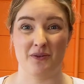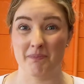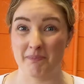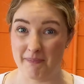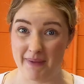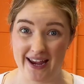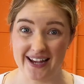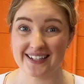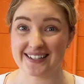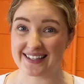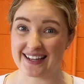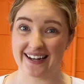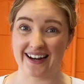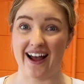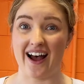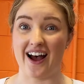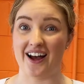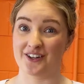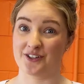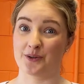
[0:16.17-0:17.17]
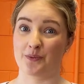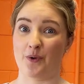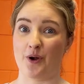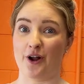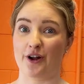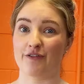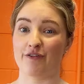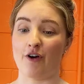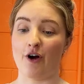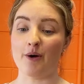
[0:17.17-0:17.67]
mess and hard to
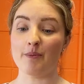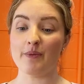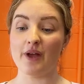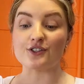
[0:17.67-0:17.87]
work from.